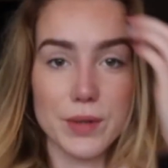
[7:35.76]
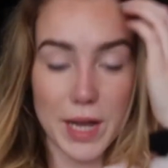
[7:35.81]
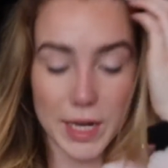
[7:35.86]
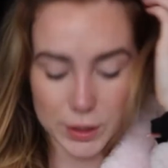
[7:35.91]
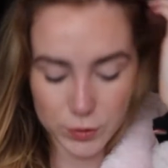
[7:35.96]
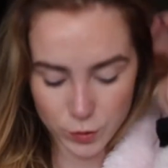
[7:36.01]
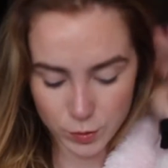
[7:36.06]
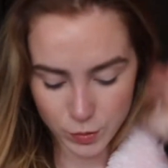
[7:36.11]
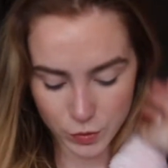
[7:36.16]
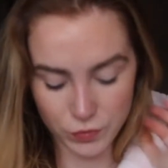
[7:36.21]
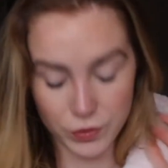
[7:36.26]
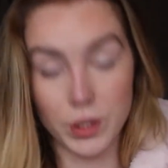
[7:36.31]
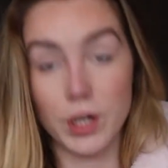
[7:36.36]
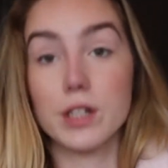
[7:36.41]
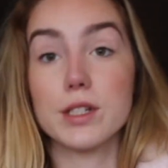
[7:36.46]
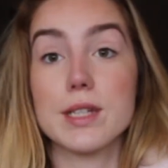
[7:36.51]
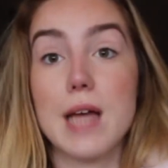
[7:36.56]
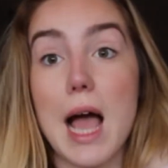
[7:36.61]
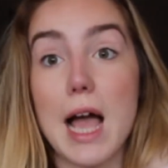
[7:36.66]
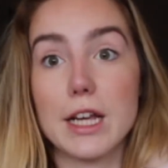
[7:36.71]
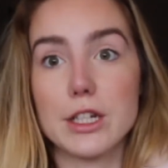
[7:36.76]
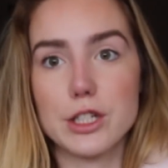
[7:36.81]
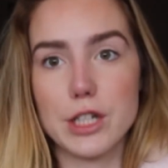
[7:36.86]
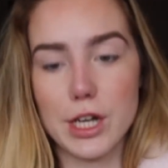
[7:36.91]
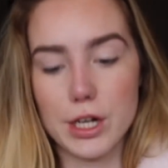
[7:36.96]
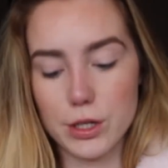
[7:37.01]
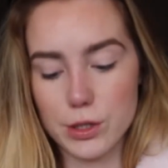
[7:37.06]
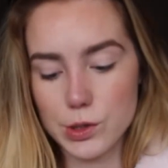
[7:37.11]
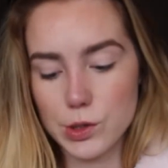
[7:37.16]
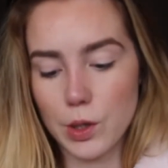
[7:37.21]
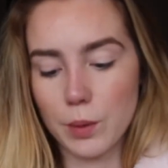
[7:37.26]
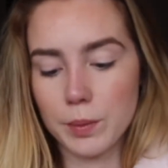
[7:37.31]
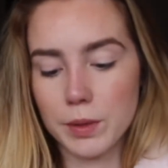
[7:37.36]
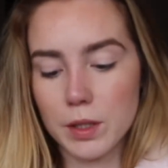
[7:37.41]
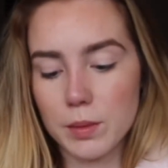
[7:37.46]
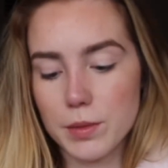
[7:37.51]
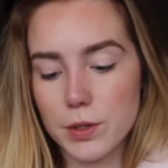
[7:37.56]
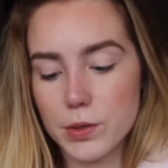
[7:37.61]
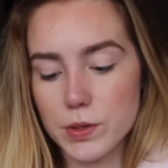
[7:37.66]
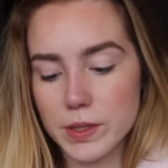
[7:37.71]
next we're moving on to eyeshadow. So I'm going
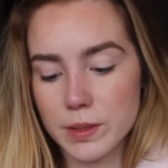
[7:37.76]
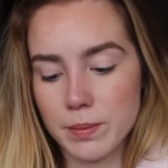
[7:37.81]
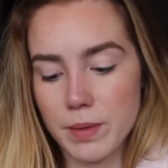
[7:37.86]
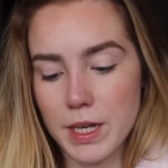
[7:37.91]
to be using